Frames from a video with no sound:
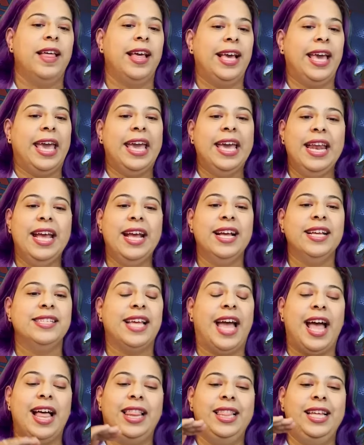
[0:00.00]
Like, it
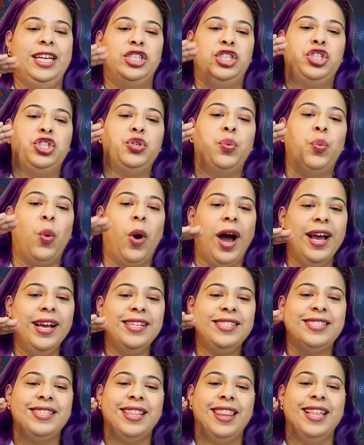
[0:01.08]
is at least
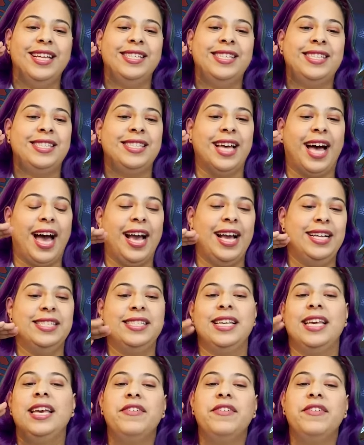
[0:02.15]
twice the size,